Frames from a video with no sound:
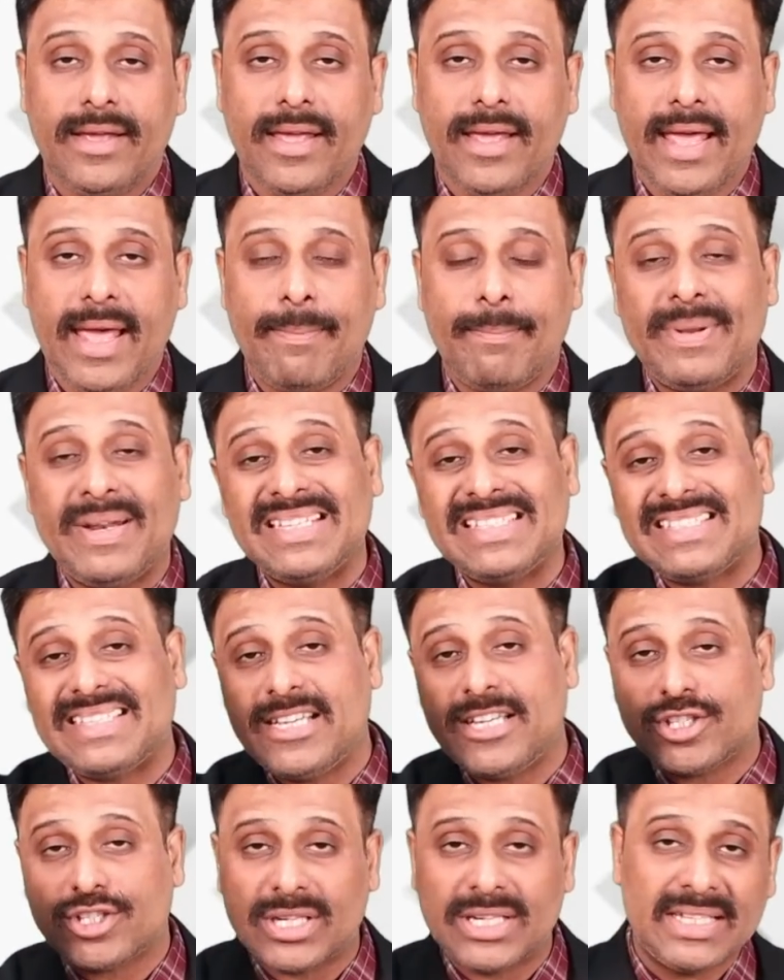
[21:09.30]

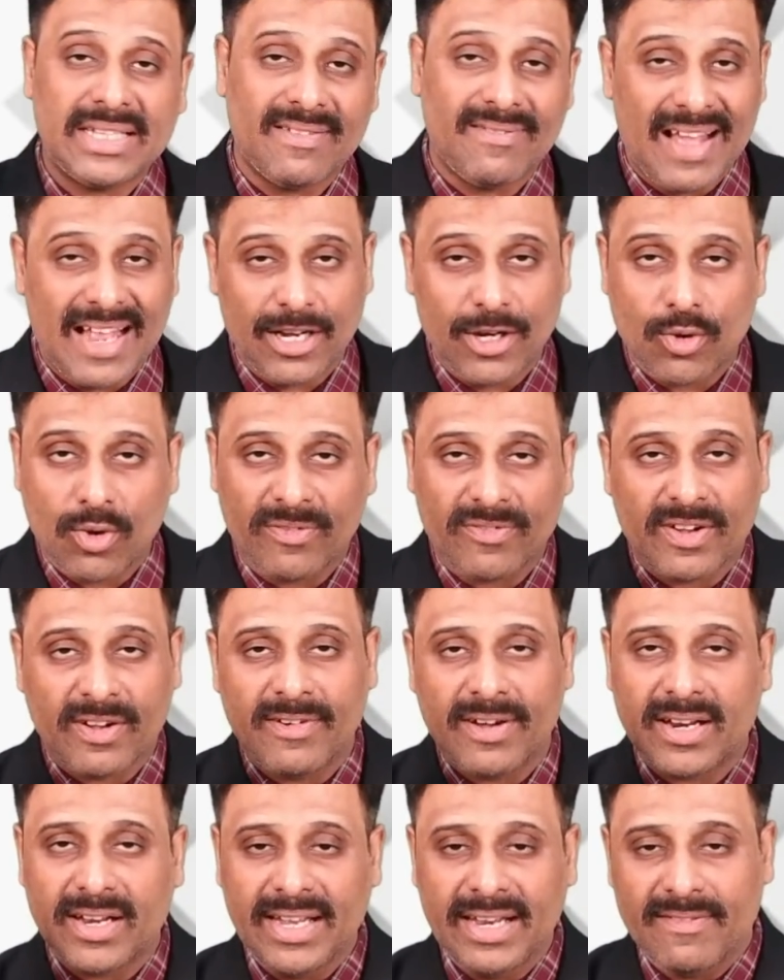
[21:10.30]
appreciation in the value of
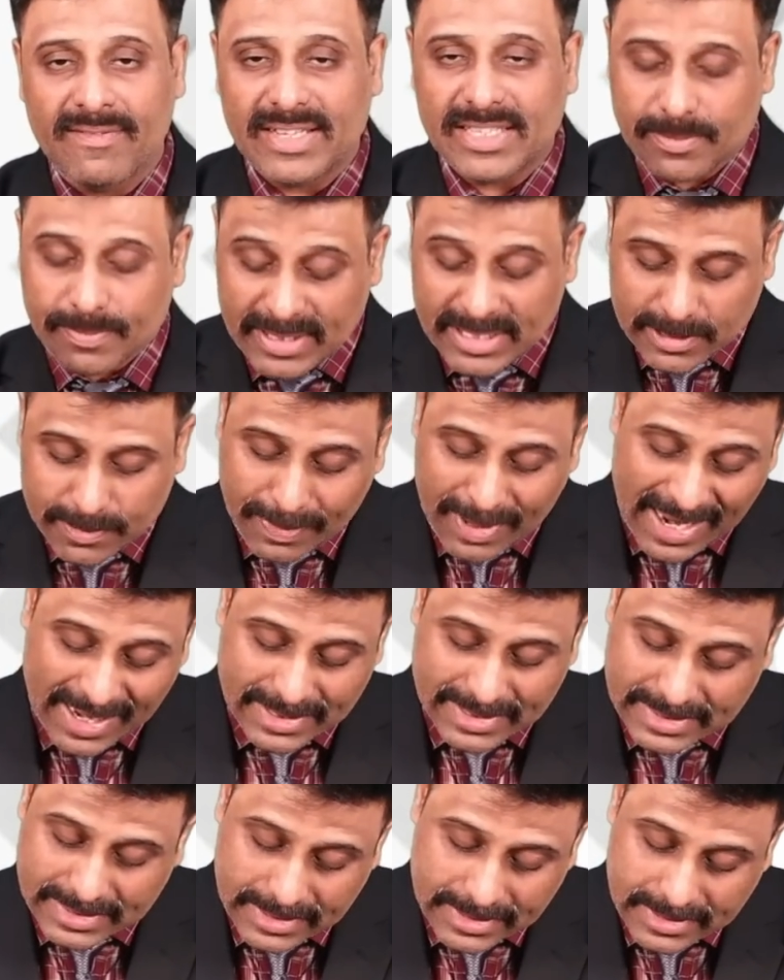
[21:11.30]
our investments, plan
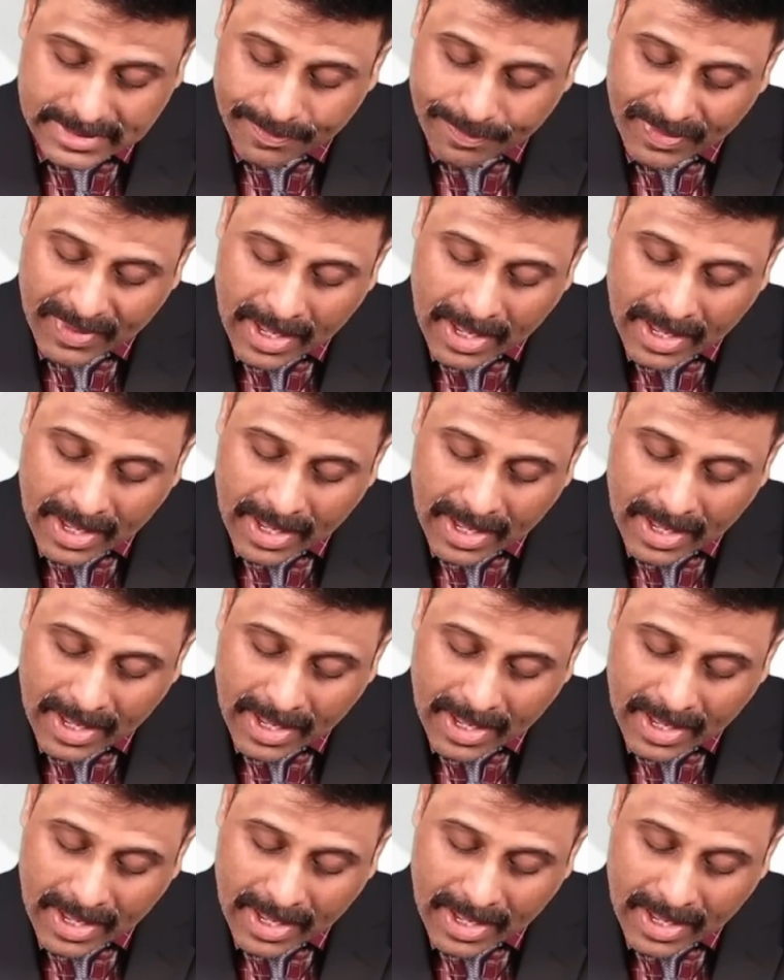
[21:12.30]
assets.